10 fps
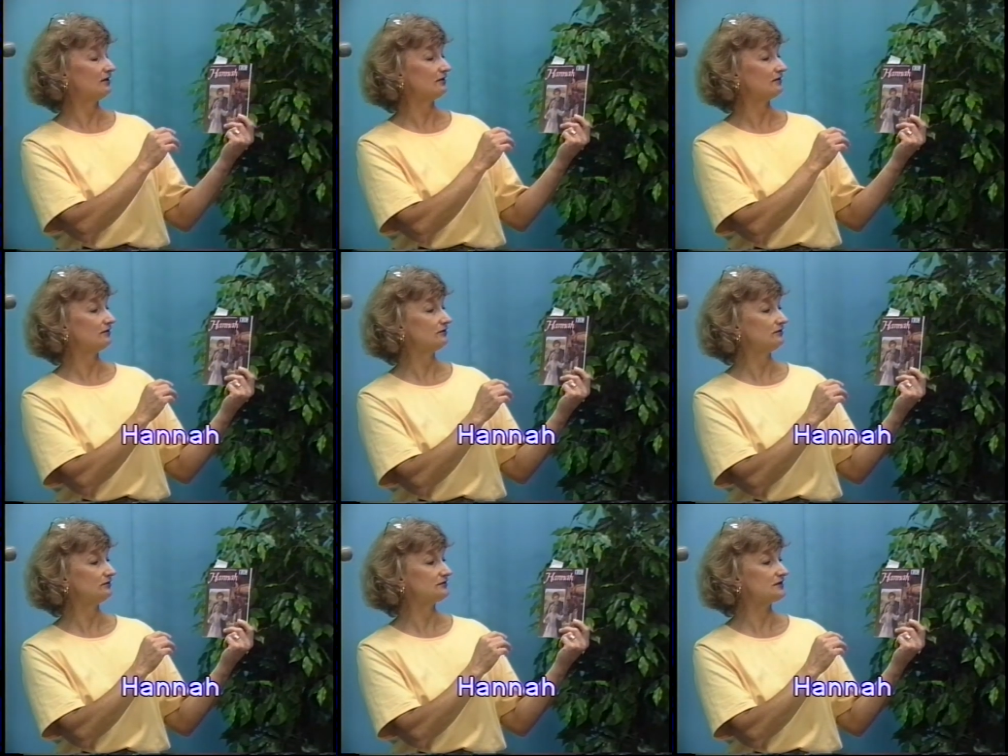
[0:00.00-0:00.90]
uh,
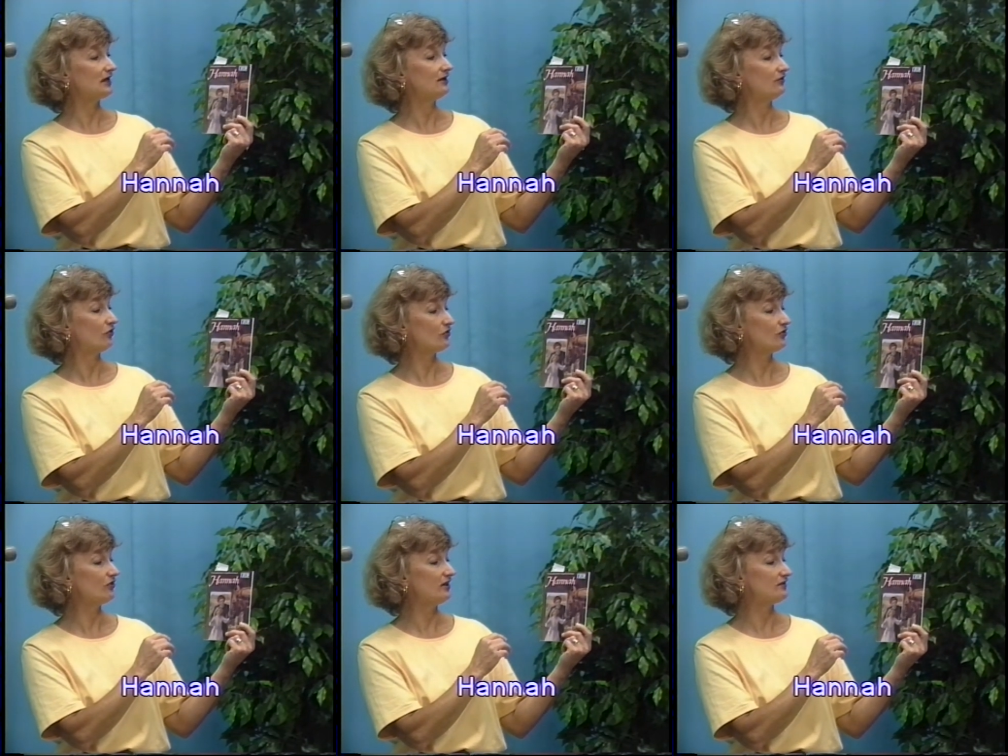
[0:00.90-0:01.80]
second and
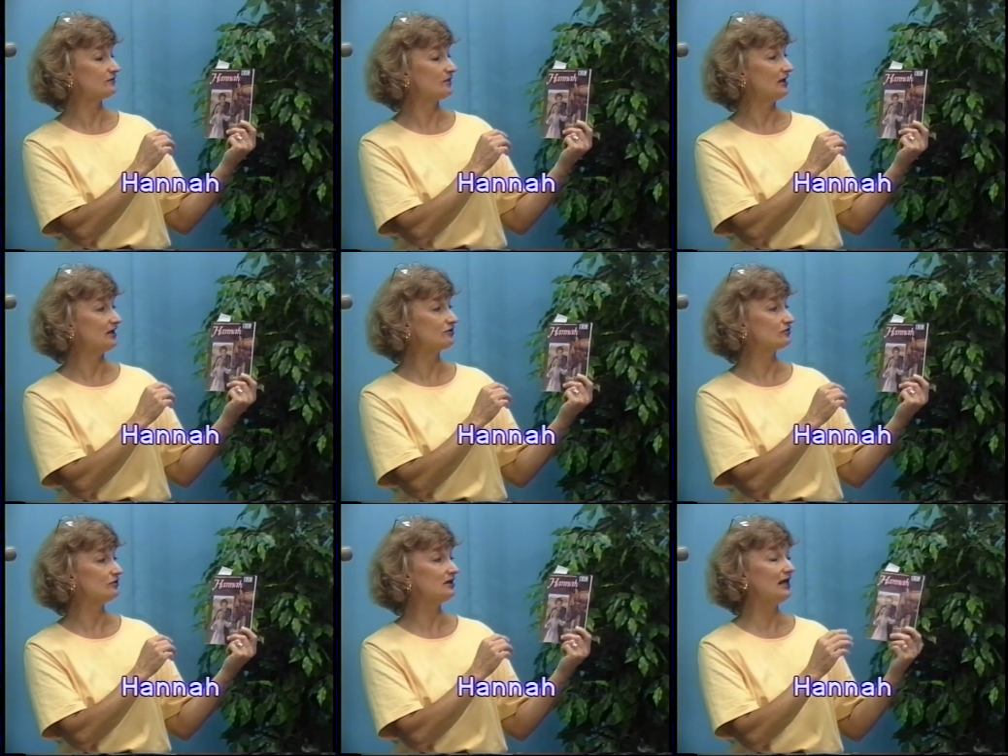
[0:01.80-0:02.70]
third that's beginning to
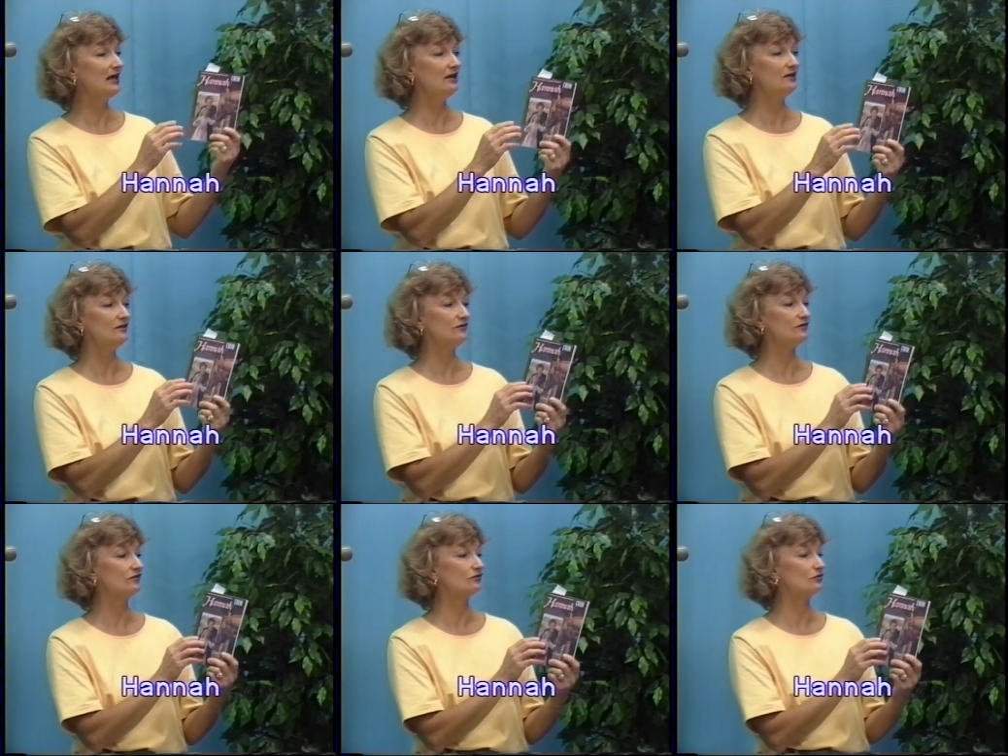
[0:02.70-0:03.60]
read. Hannah is a
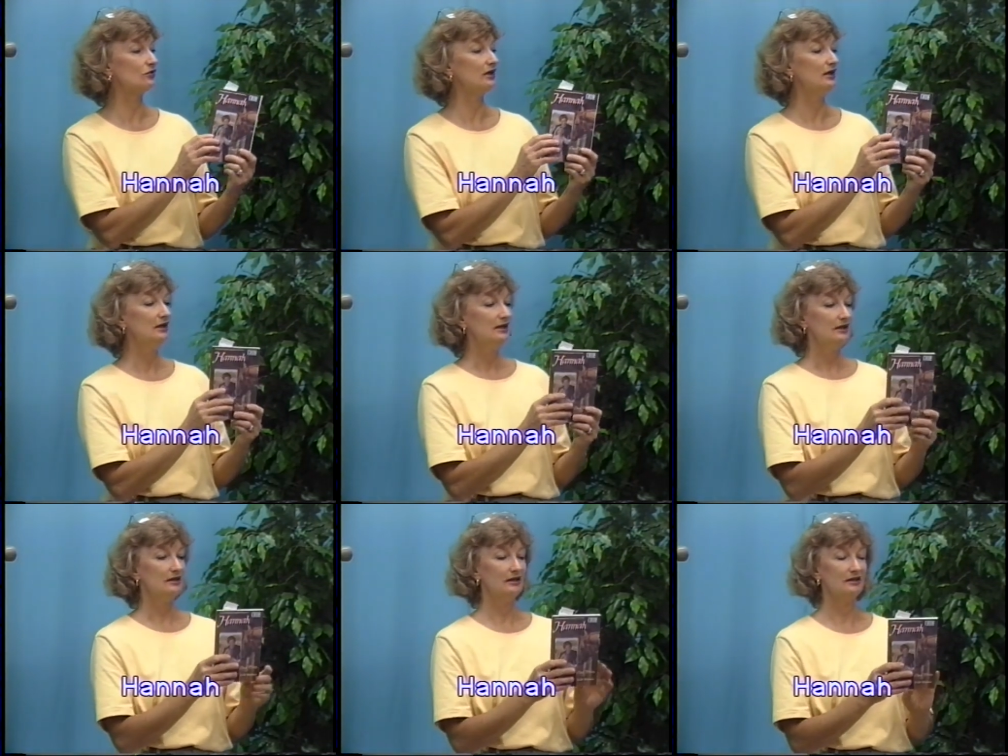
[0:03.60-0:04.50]
story
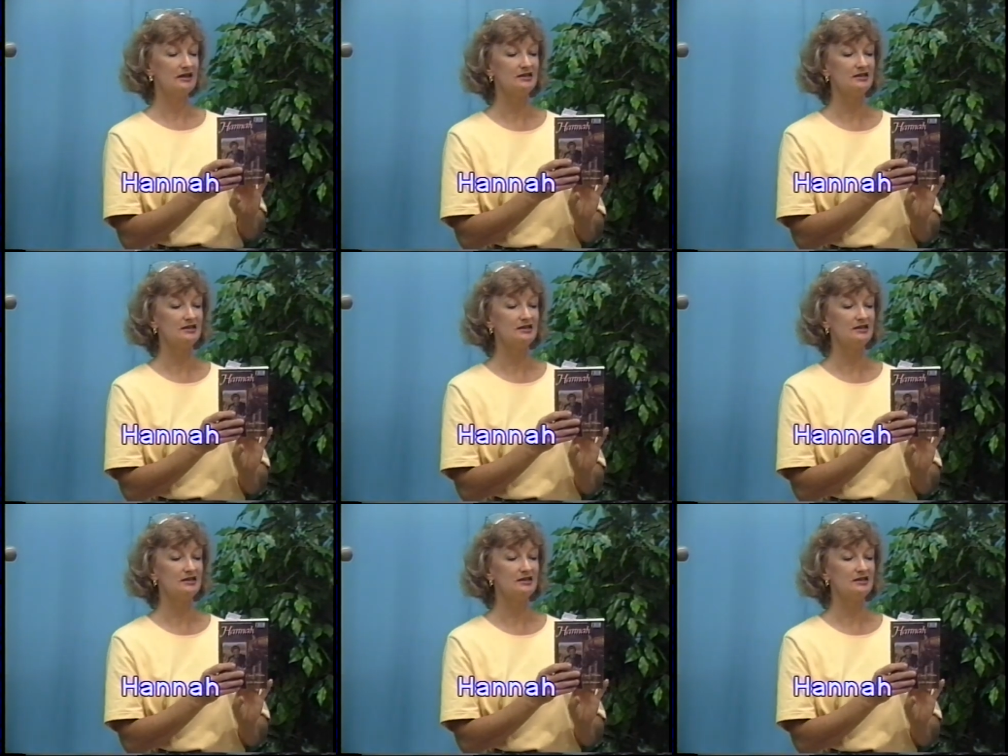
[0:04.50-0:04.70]
uh, that